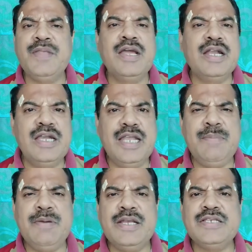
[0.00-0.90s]

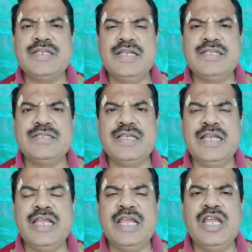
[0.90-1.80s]
Labor is
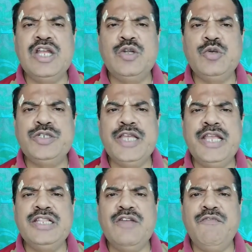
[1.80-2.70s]
necessary to
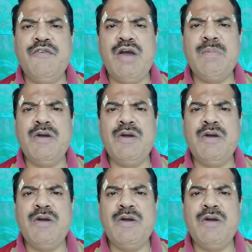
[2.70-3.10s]
change the form